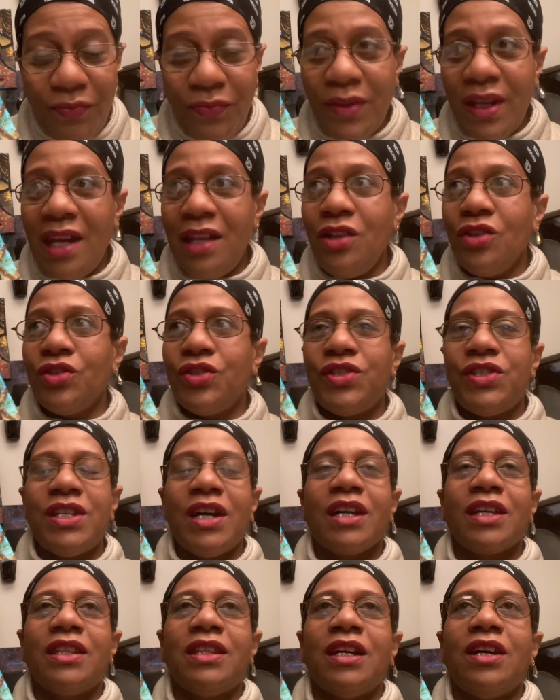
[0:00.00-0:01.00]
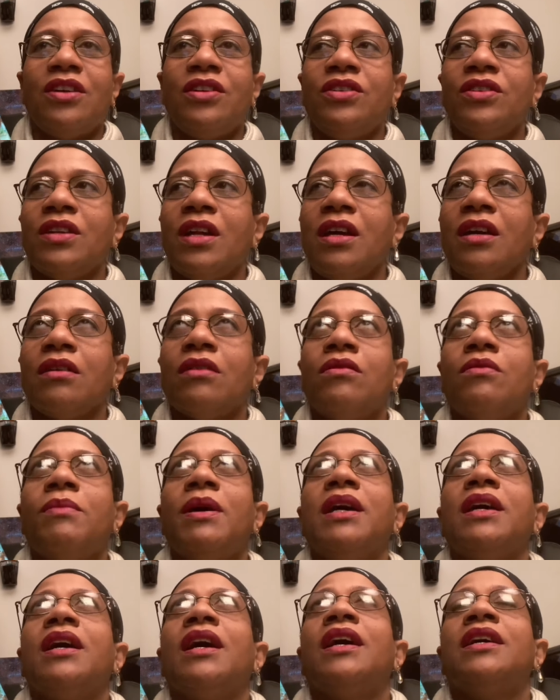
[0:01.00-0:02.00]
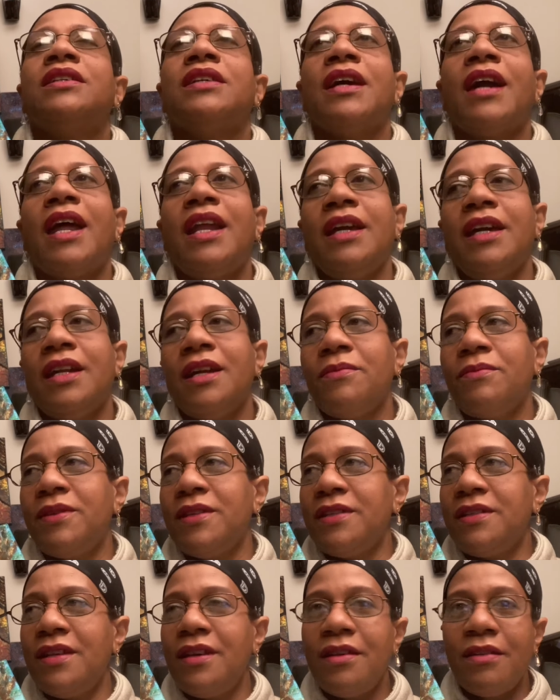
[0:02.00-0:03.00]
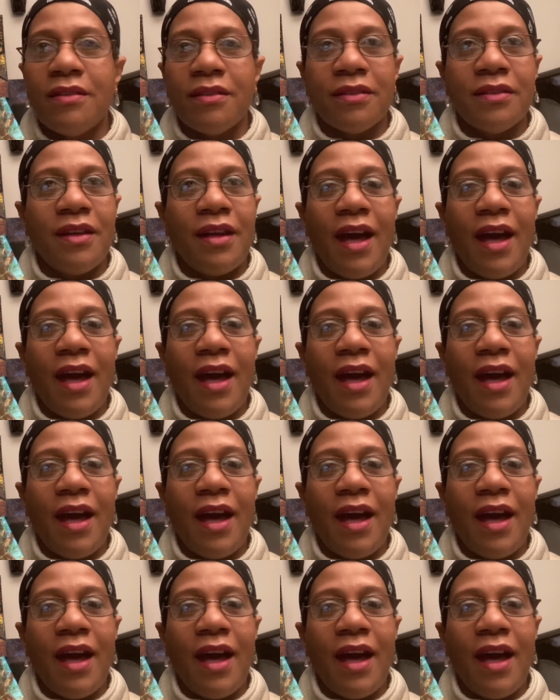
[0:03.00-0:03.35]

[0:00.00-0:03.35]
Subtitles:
And you're stuck there, and you're like, oh my gosh, I got to get up this hill.